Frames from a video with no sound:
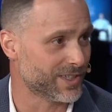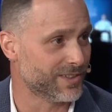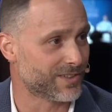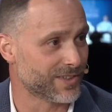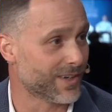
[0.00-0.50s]

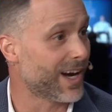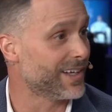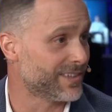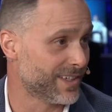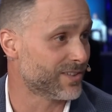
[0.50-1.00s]
is, you know,
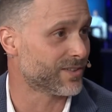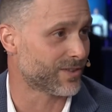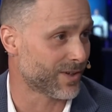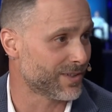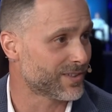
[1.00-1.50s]
I T as a
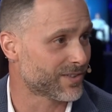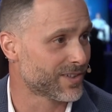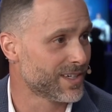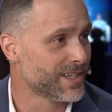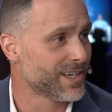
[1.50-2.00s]
service.
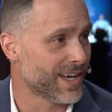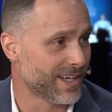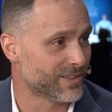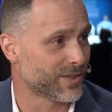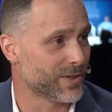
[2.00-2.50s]
And so